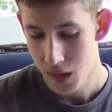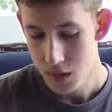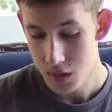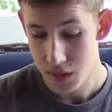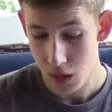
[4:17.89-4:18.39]

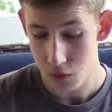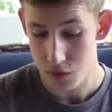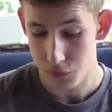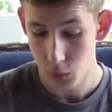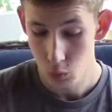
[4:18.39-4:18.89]
the terrorists
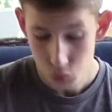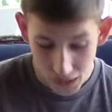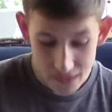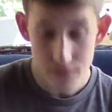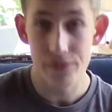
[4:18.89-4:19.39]
flew
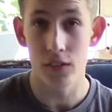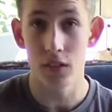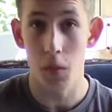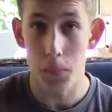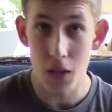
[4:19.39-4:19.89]
right in front
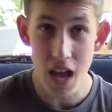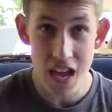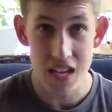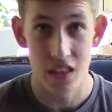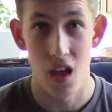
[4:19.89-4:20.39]
of the
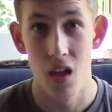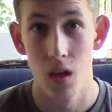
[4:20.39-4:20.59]
plane!